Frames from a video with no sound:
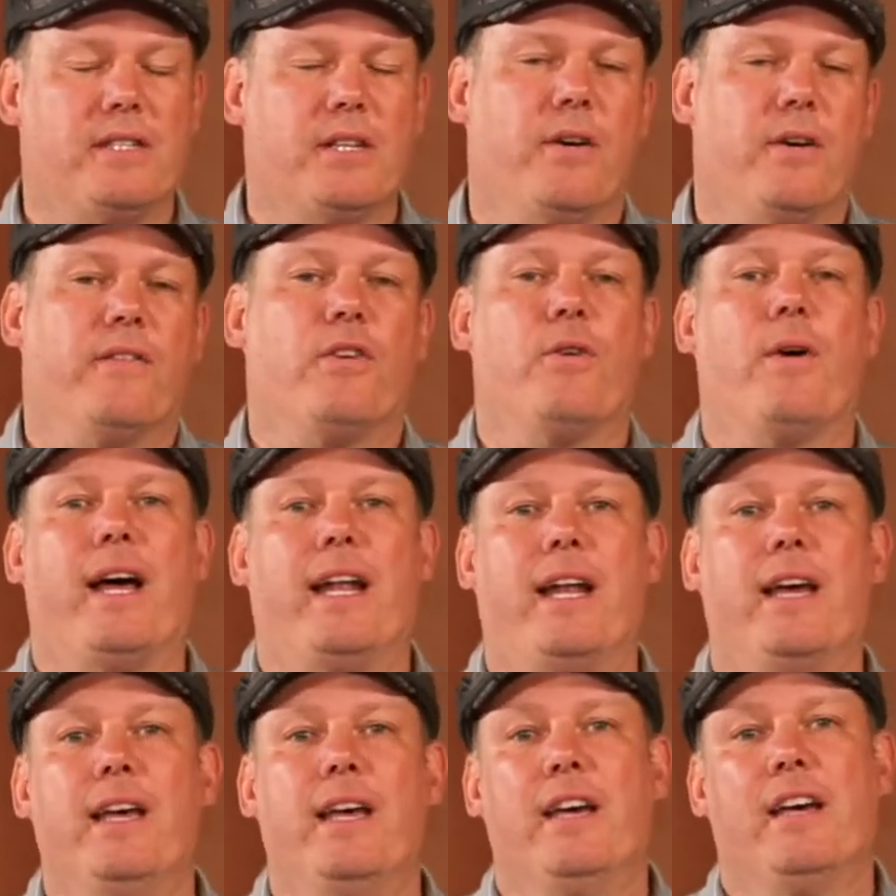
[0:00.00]
So if you
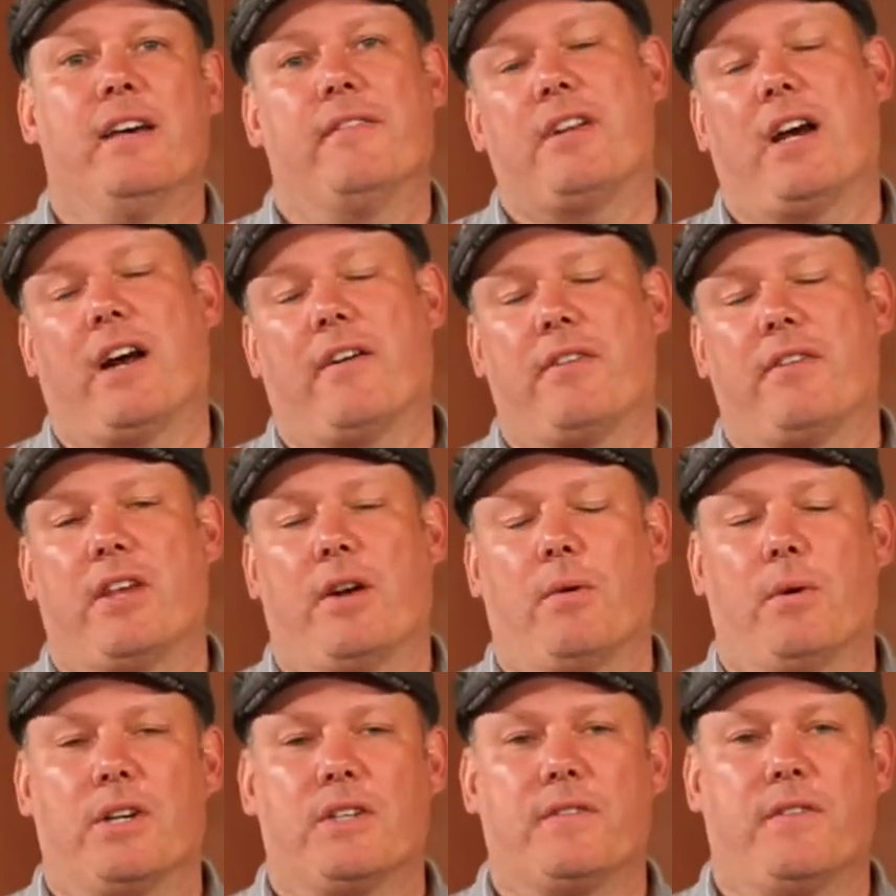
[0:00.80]
had a photographer
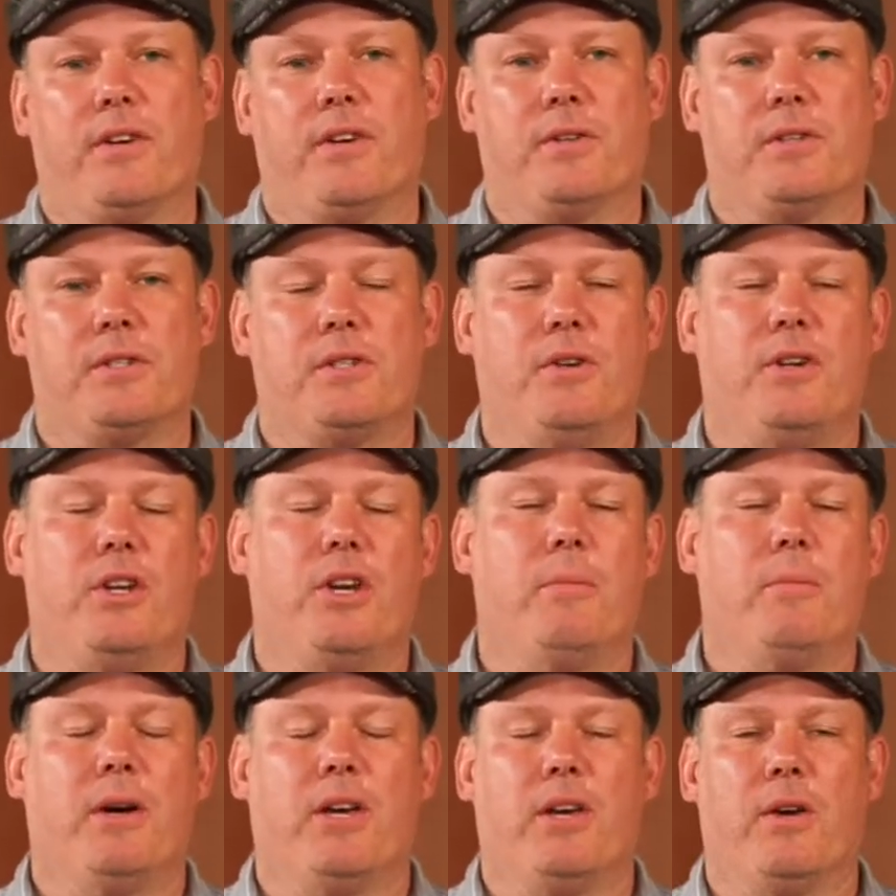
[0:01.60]
that works for your
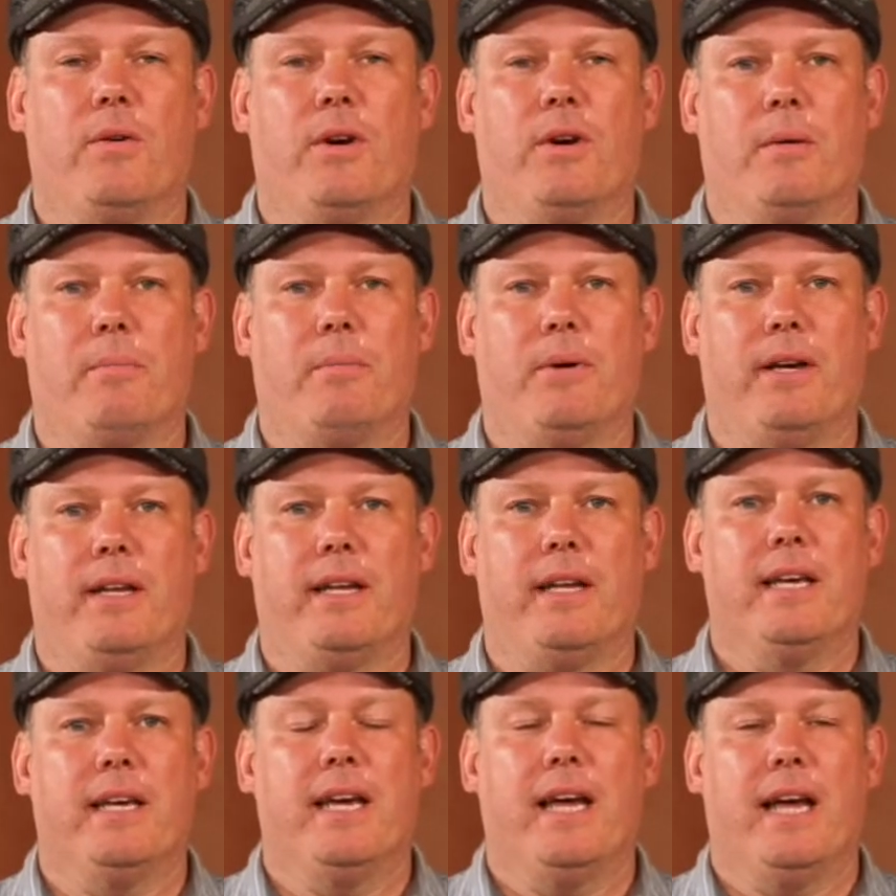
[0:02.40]
studio, but you want to
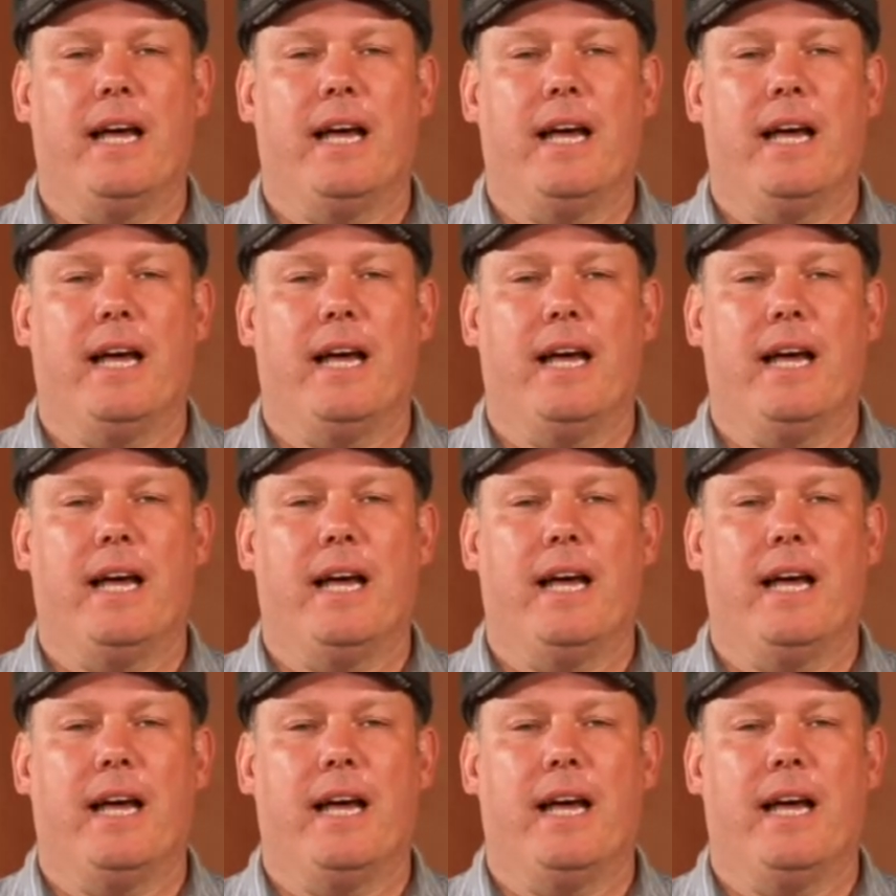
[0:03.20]
put